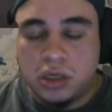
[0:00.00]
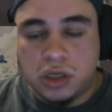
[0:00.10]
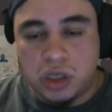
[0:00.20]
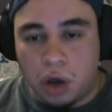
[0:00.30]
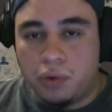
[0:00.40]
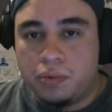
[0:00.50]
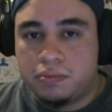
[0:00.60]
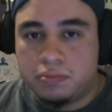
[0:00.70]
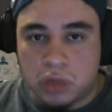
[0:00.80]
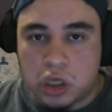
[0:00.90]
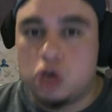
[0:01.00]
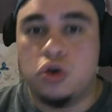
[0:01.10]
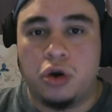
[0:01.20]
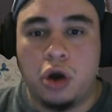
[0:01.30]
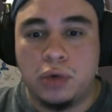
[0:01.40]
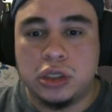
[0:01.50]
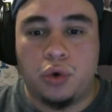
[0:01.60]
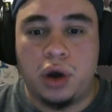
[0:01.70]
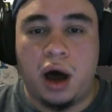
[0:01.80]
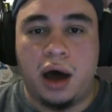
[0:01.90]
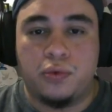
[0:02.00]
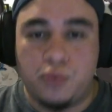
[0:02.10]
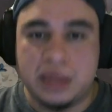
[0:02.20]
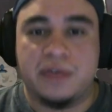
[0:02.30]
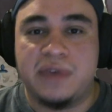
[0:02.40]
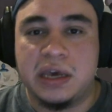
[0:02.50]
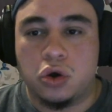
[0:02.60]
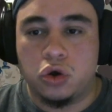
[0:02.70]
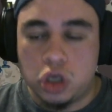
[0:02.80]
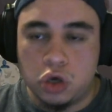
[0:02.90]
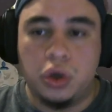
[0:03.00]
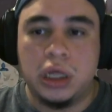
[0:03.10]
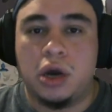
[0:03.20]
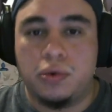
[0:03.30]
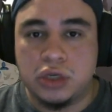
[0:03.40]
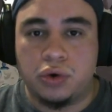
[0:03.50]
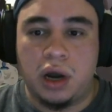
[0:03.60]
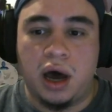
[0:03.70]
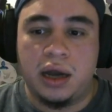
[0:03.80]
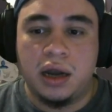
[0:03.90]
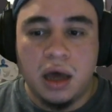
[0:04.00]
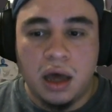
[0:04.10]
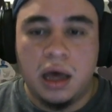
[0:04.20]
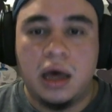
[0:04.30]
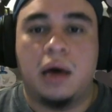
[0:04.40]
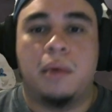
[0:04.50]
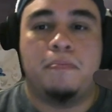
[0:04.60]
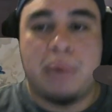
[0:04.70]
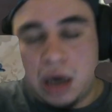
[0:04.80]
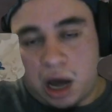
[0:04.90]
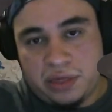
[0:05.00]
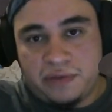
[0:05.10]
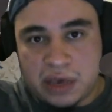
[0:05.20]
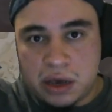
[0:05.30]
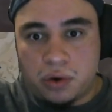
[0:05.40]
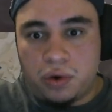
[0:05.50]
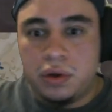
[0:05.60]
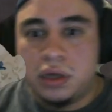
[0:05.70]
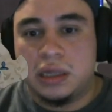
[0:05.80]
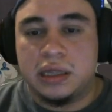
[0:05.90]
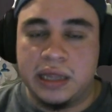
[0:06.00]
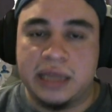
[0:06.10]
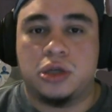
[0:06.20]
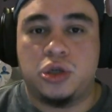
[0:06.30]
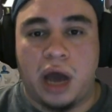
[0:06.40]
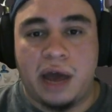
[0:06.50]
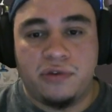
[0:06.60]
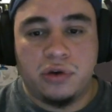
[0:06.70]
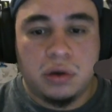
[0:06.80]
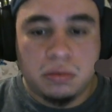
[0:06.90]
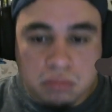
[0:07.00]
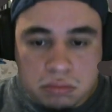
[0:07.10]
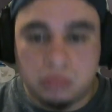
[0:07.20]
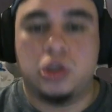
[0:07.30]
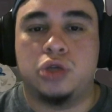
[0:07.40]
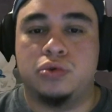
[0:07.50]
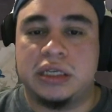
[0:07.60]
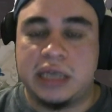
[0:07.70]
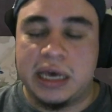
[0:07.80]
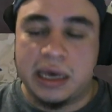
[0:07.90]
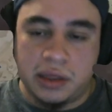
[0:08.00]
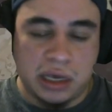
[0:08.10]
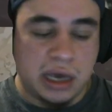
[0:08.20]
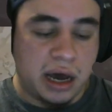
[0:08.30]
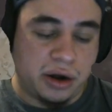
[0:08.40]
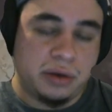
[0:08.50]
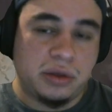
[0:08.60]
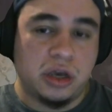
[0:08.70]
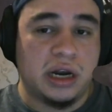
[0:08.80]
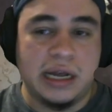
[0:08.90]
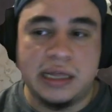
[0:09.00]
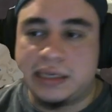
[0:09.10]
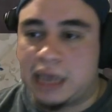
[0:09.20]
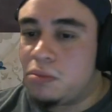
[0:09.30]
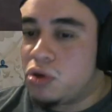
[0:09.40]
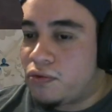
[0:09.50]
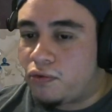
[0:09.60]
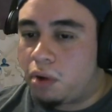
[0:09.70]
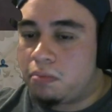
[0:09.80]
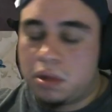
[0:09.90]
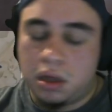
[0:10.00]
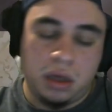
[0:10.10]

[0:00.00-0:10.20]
So you don't know what's going on with the vehicle. You only know what's going on beyond the vehicle. Let the driver do his thing. The gunner, you're going to need the same uniform.